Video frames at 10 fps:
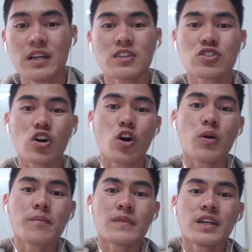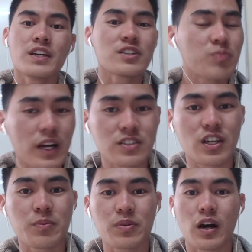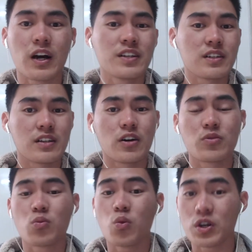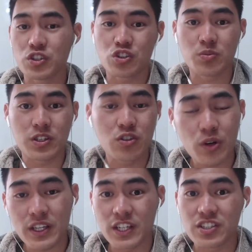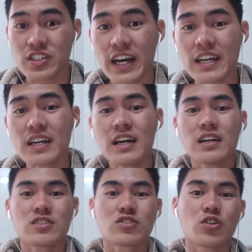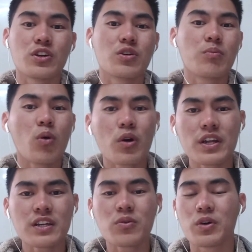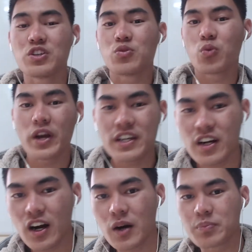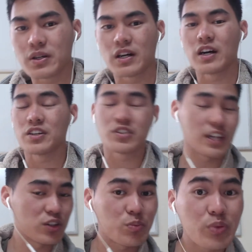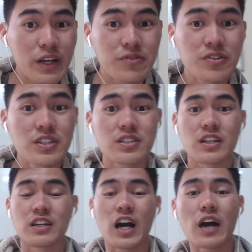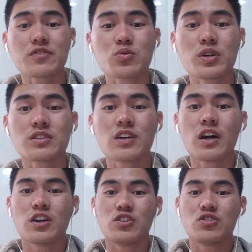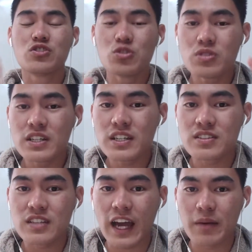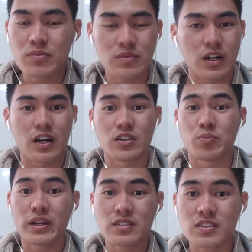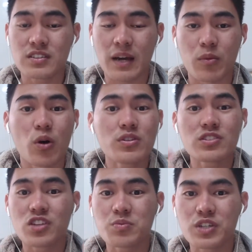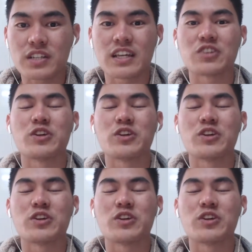So here's my tip on what you should be doing each day. So in the morning when you wake up, you get your breakfast, and then afterwards you do the exam, the practice exam on the subject that you